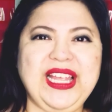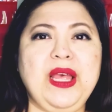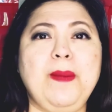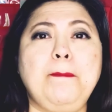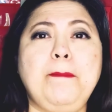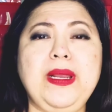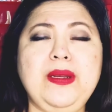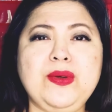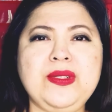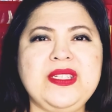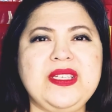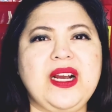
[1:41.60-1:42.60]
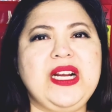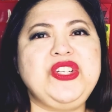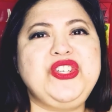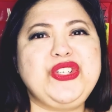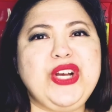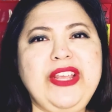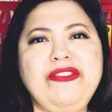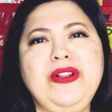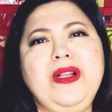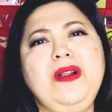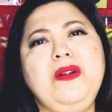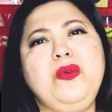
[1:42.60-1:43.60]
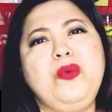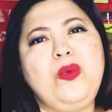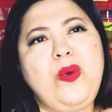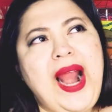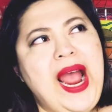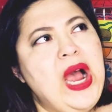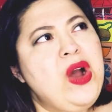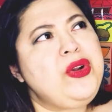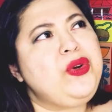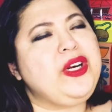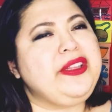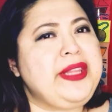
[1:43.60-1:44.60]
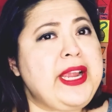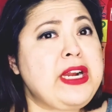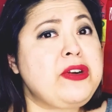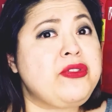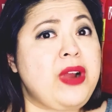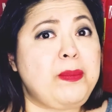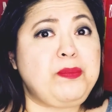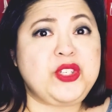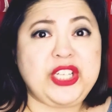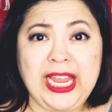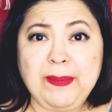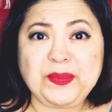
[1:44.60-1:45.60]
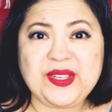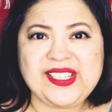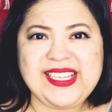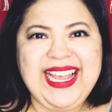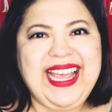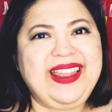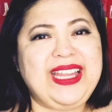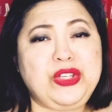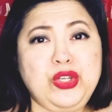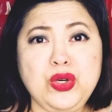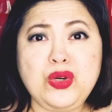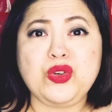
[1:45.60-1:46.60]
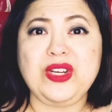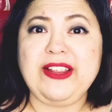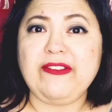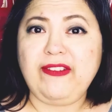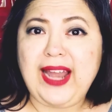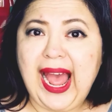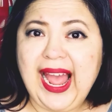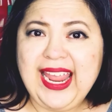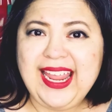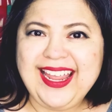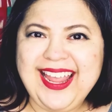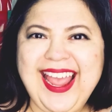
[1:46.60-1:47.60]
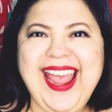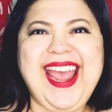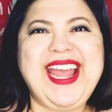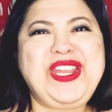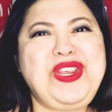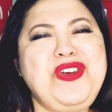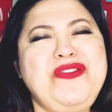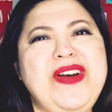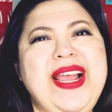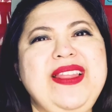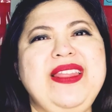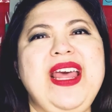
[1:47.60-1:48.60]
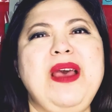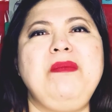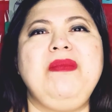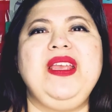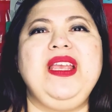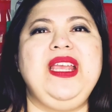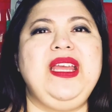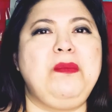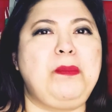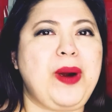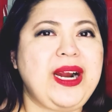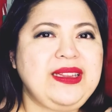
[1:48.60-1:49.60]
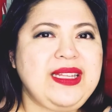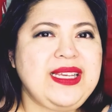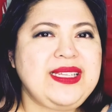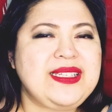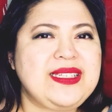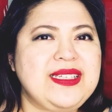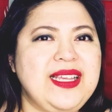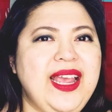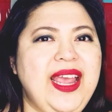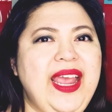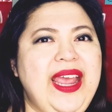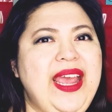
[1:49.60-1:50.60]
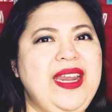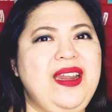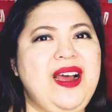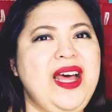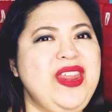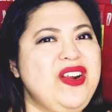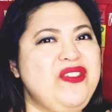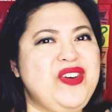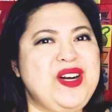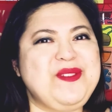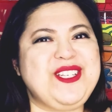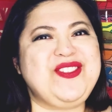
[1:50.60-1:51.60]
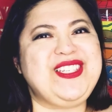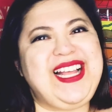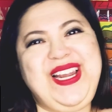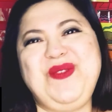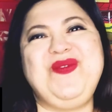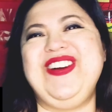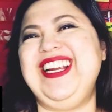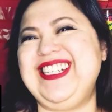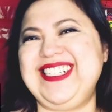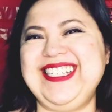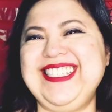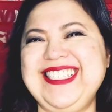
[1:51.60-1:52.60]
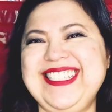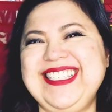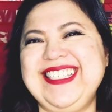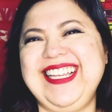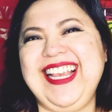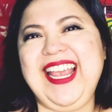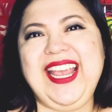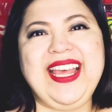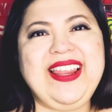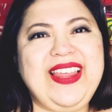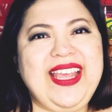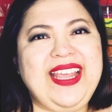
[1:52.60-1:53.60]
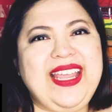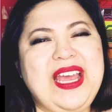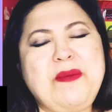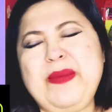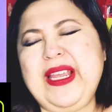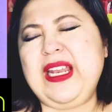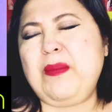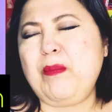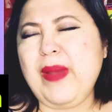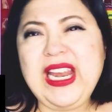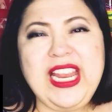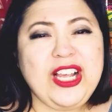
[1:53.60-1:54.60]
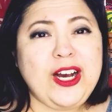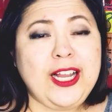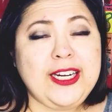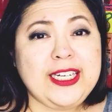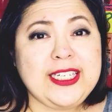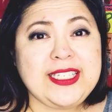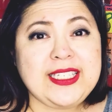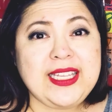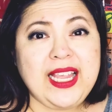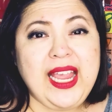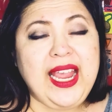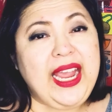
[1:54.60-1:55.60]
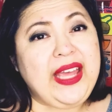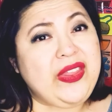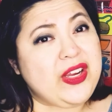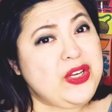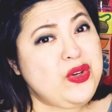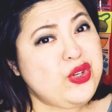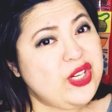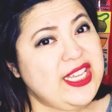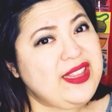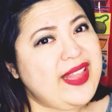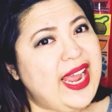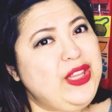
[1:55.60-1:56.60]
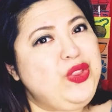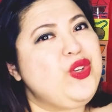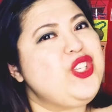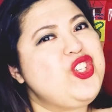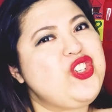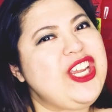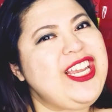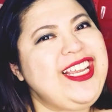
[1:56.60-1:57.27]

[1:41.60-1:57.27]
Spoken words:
Balloons are joyful, round, or teardrop shapes that usually fly, and you find them in parties and other forms of celebrations. They can be in many colors, and they're usually tied to a string